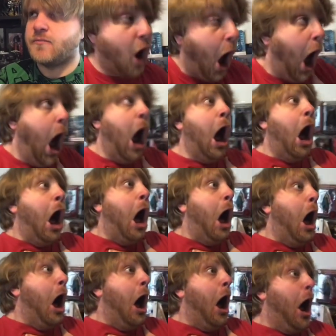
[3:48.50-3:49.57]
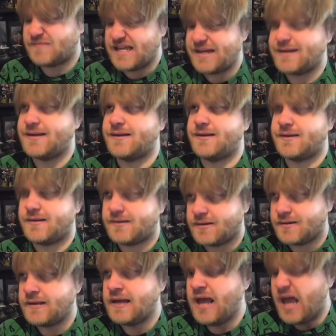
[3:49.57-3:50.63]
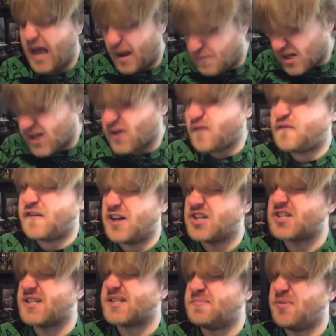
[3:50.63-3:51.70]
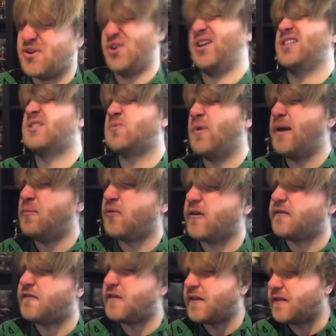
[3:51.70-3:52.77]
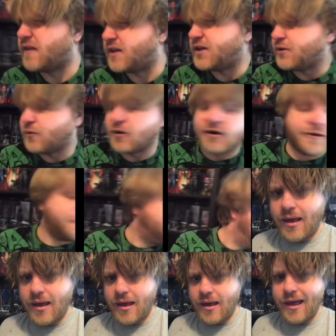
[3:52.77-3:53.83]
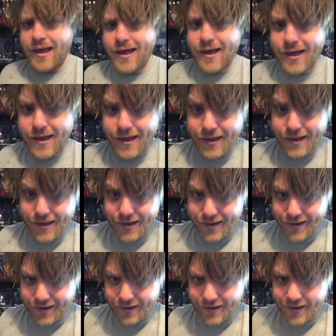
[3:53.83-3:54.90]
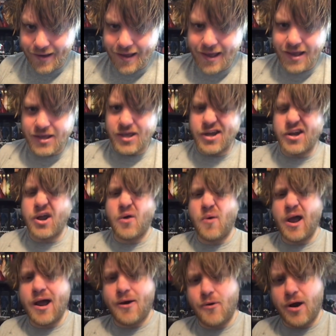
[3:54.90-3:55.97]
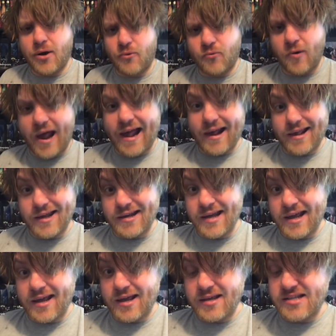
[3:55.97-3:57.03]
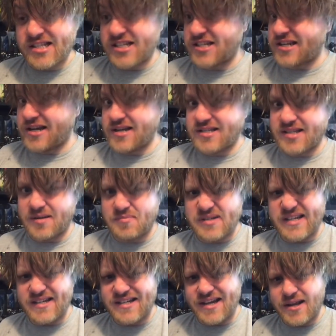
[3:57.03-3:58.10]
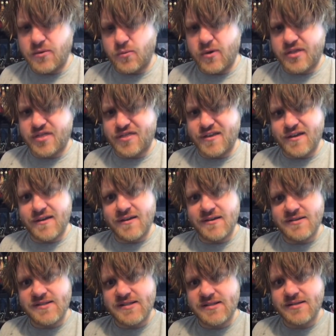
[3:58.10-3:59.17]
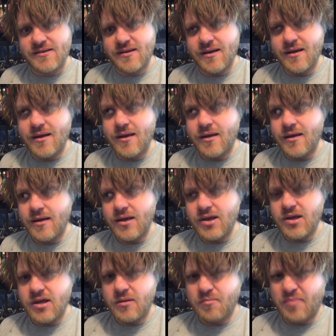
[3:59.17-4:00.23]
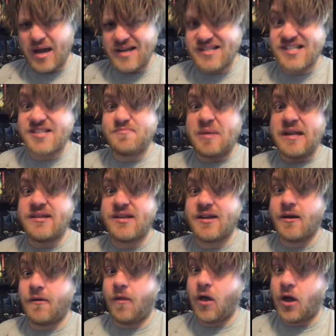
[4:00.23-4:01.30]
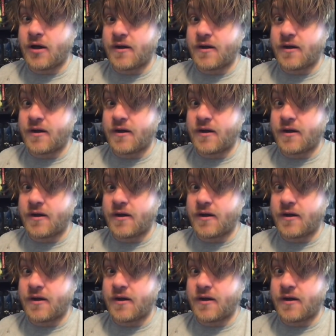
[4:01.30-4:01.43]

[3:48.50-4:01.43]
Uh-huh. I'm gonna go finish this book. It's way more fun than you are. Hey, you know how Arachne stays up to date with things? By spending a lot